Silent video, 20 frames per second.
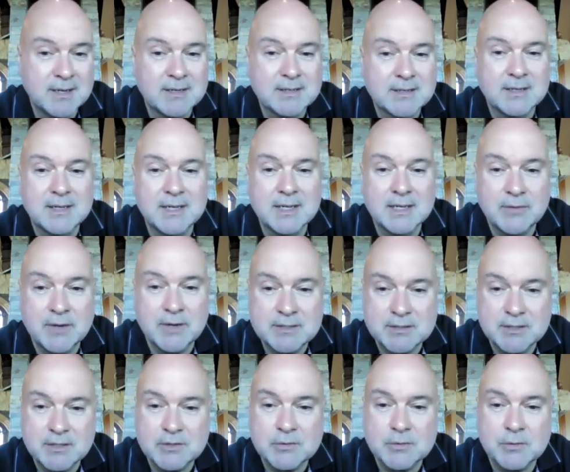to give us
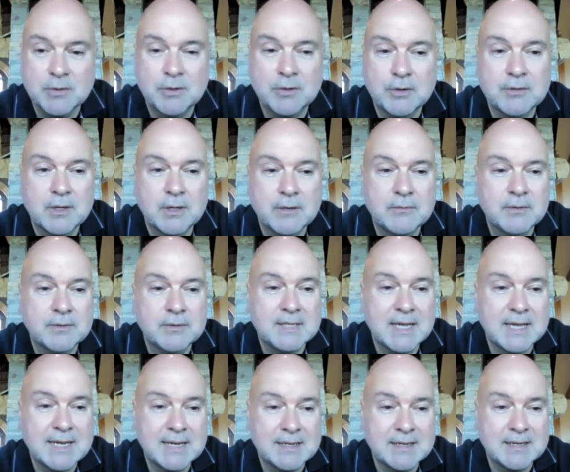the truth of
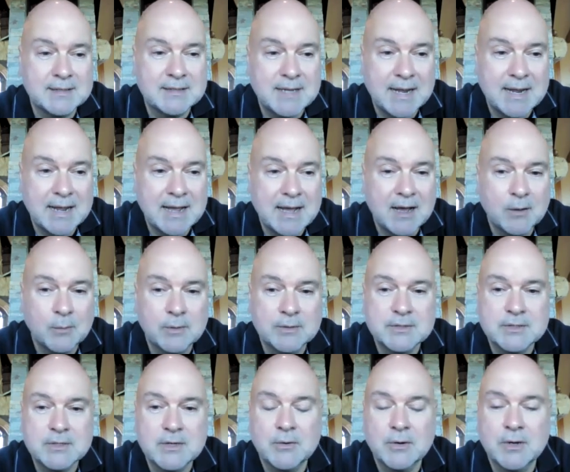day in and day out what's
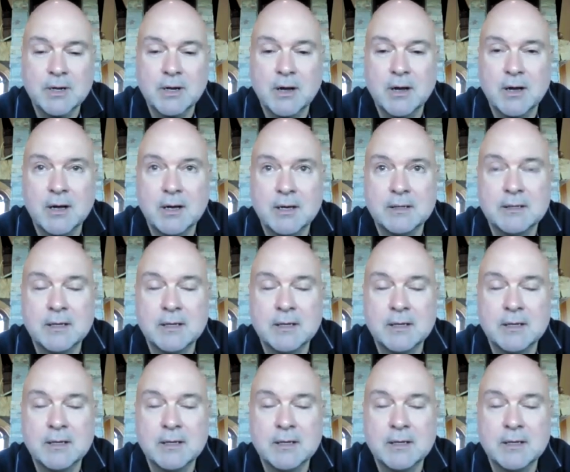going on.